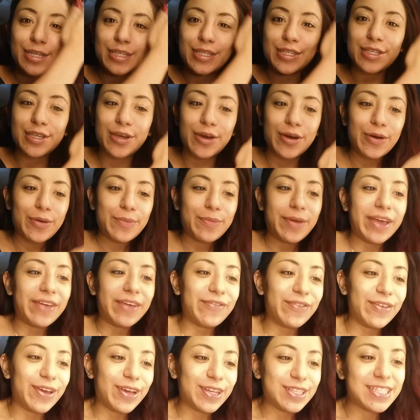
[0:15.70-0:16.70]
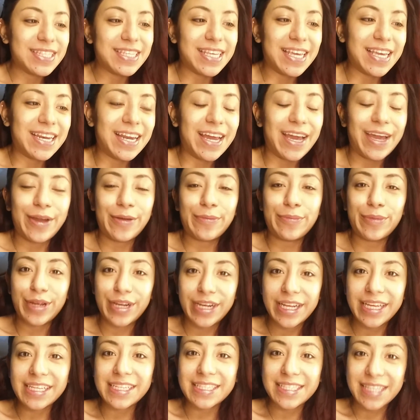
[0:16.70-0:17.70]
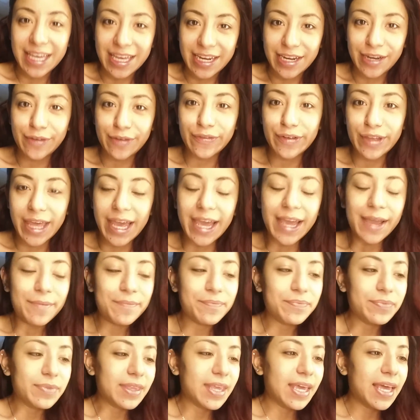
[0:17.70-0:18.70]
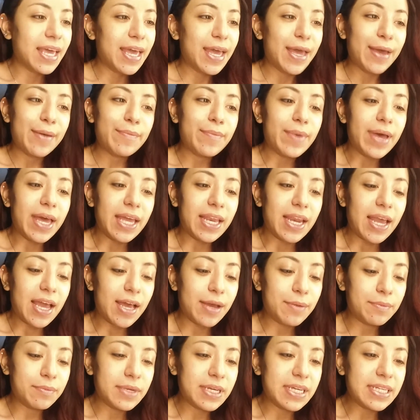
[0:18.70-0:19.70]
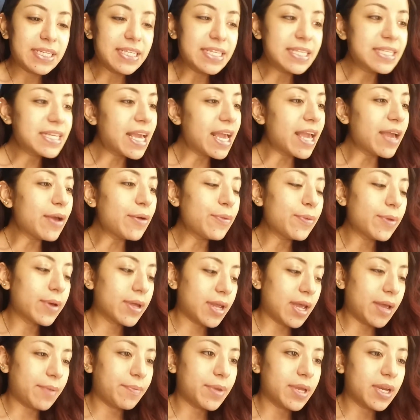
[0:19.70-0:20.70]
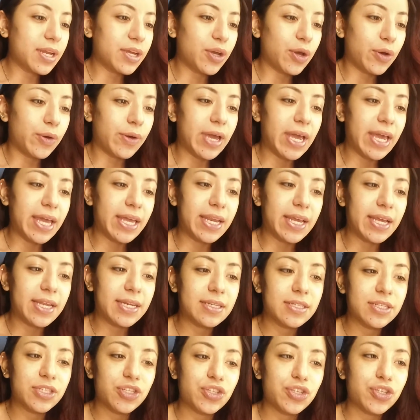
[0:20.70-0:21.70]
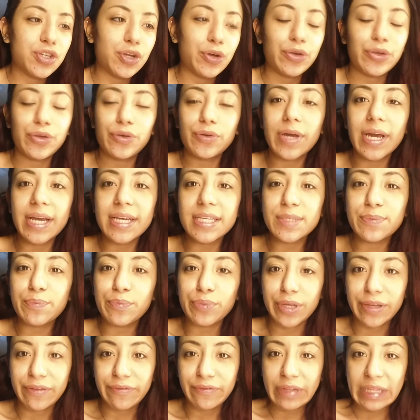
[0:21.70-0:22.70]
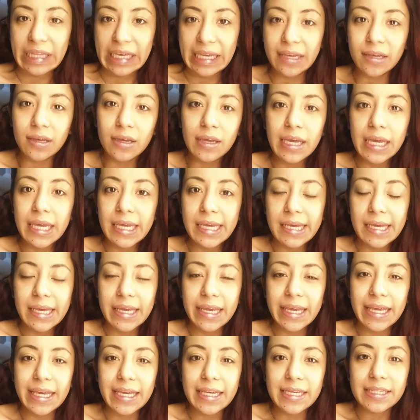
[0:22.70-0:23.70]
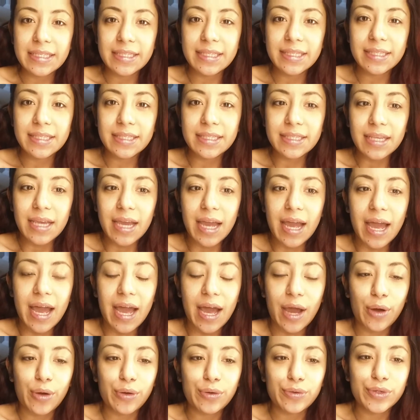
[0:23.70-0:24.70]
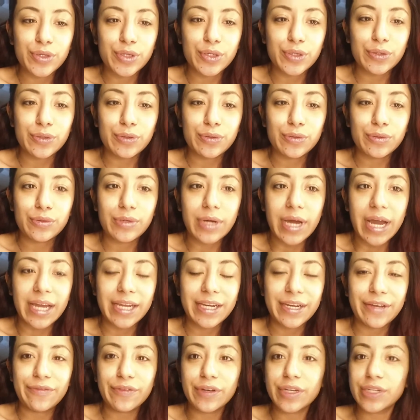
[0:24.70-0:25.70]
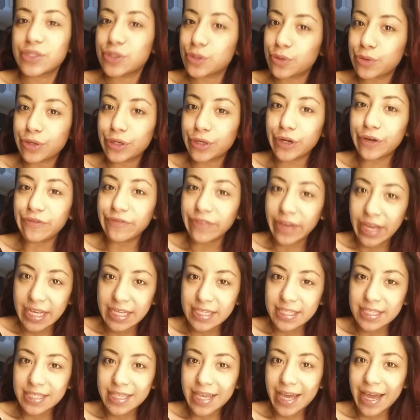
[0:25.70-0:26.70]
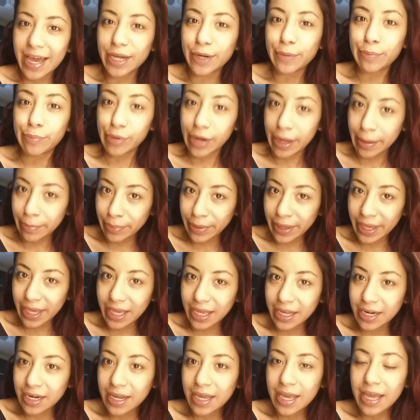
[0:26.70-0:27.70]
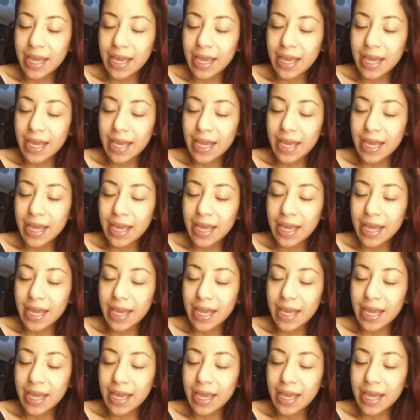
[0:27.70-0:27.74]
So my fiance and I are pretty excited for that. But today what I'm going to go ahead and show you guys briefly is how to kind of contour your face, how to prep it,